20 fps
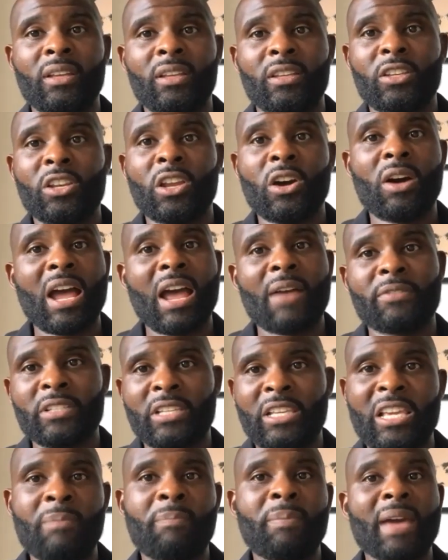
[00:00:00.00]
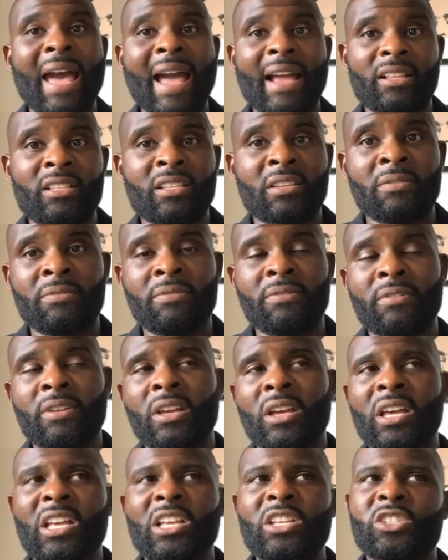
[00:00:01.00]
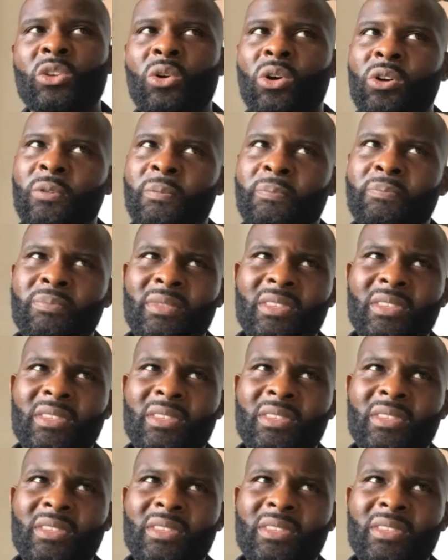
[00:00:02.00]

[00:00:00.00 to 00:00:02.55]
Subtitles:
You know, I have to keep it active. So